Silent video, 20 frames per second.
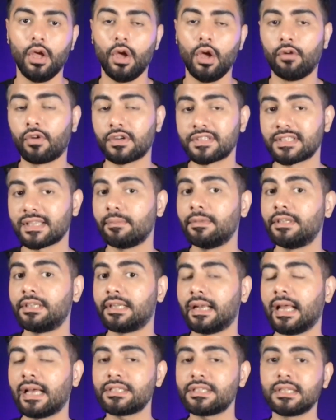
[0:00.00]
For some
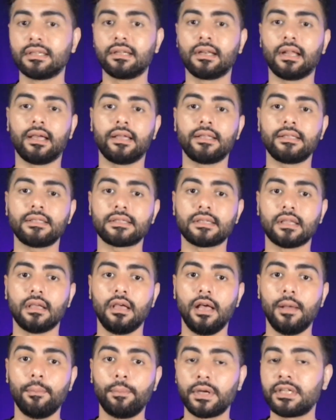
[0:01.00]
international clients,
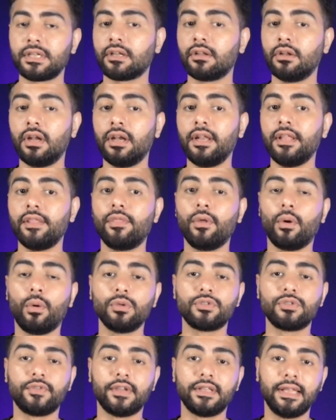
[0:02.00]
particularly
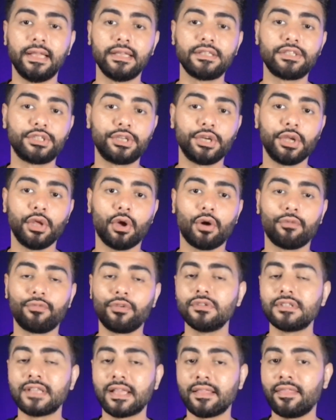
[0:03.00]
those with history of
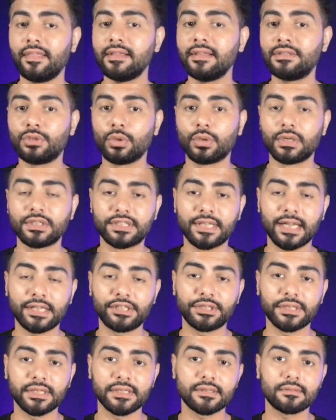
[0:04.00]
using these
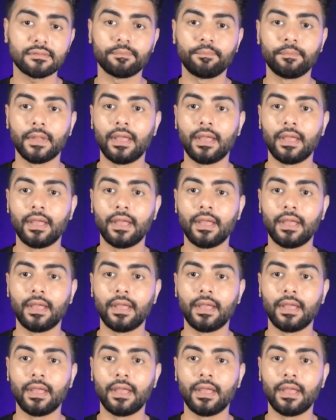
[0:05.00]
jurisdictions,